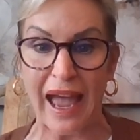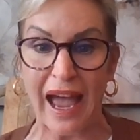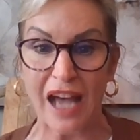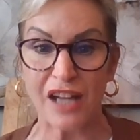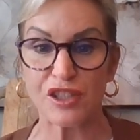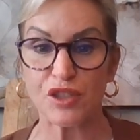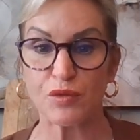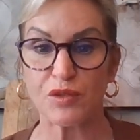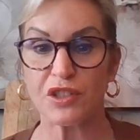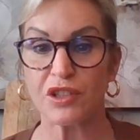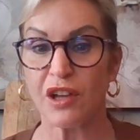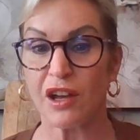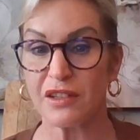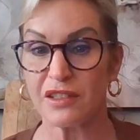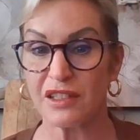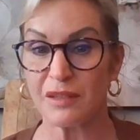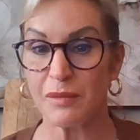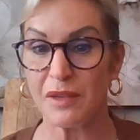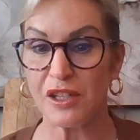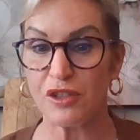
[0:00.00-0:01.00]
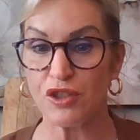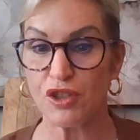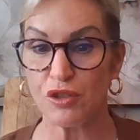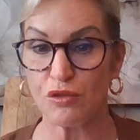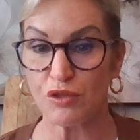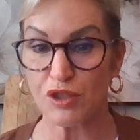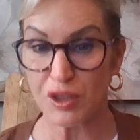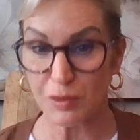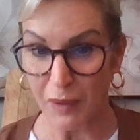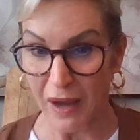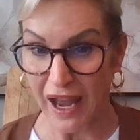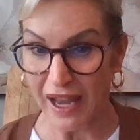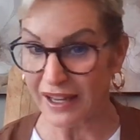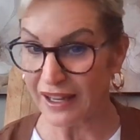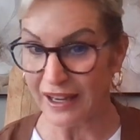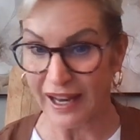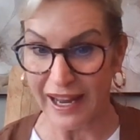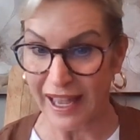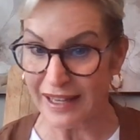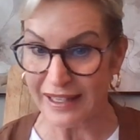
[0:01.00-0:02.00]
patch was causing me to spot,
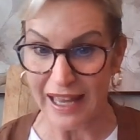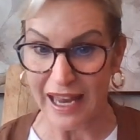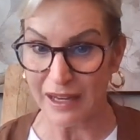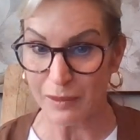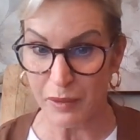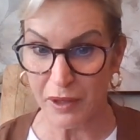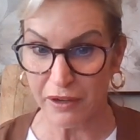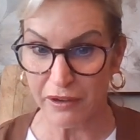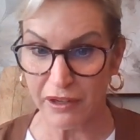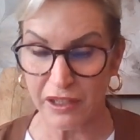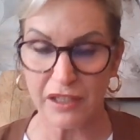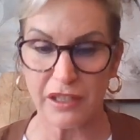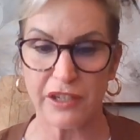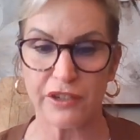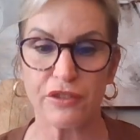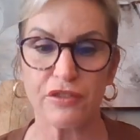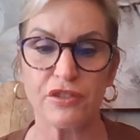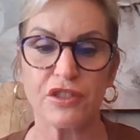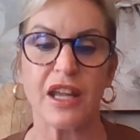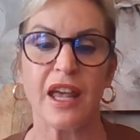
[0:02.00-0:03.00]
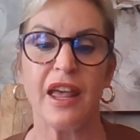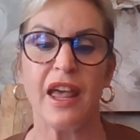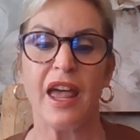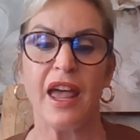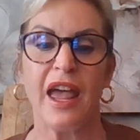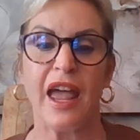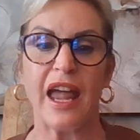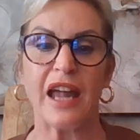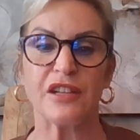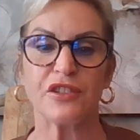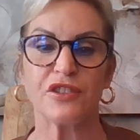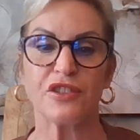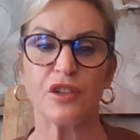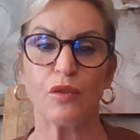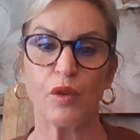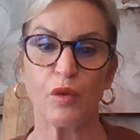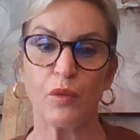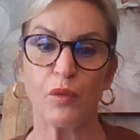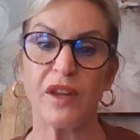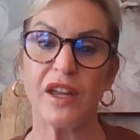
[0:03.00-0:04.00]
and I hadn't had a period in years. And
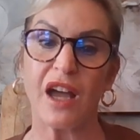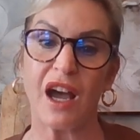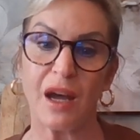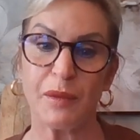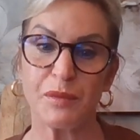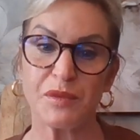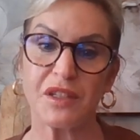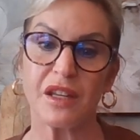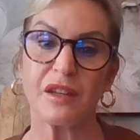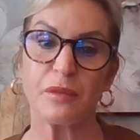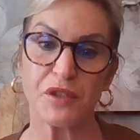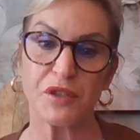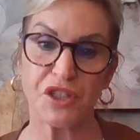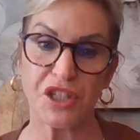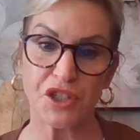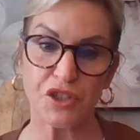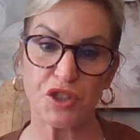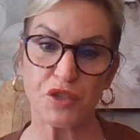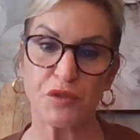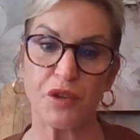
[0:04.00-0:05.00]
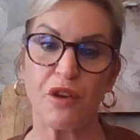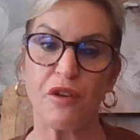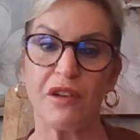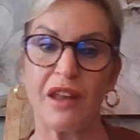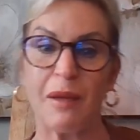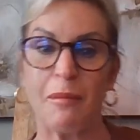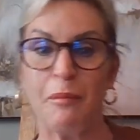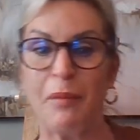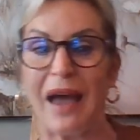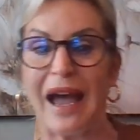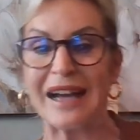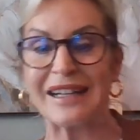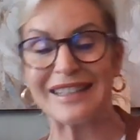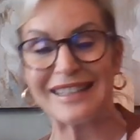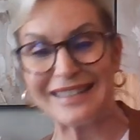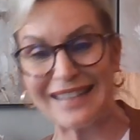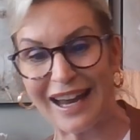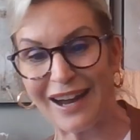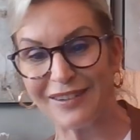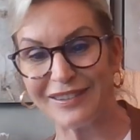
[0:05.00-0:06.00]
so when we upped the progesterone and backed
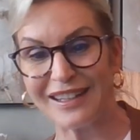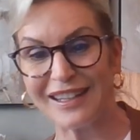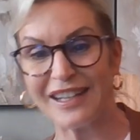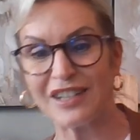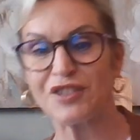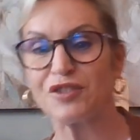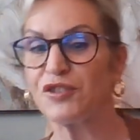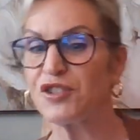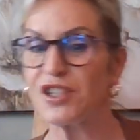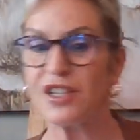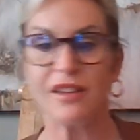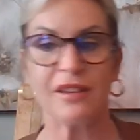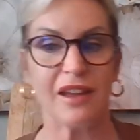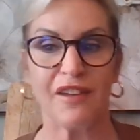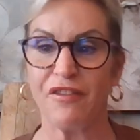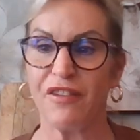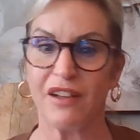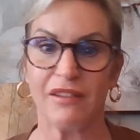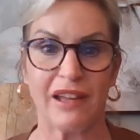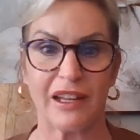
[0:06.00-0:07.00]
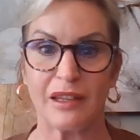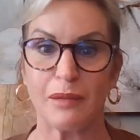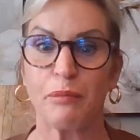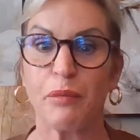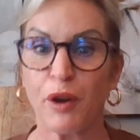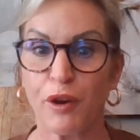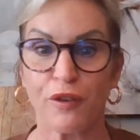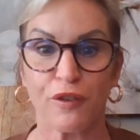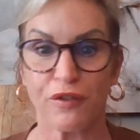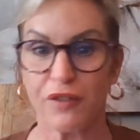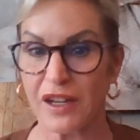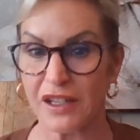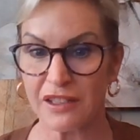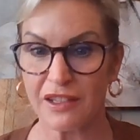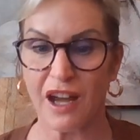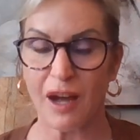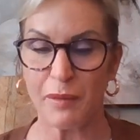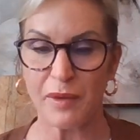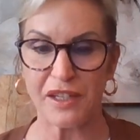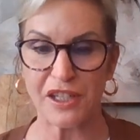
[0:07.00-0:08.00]
down the estrogen, it felt like the
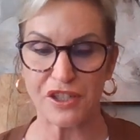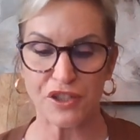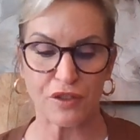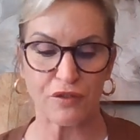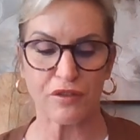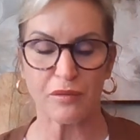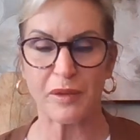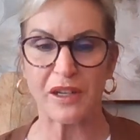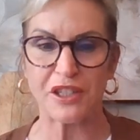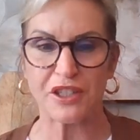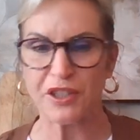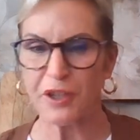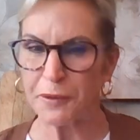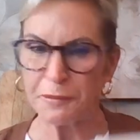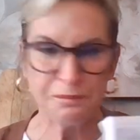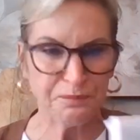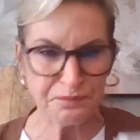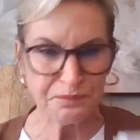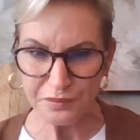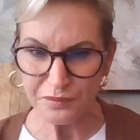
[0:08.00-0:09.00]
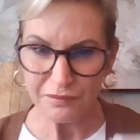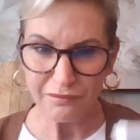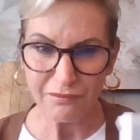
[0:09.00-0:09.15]
perfect combination for me. So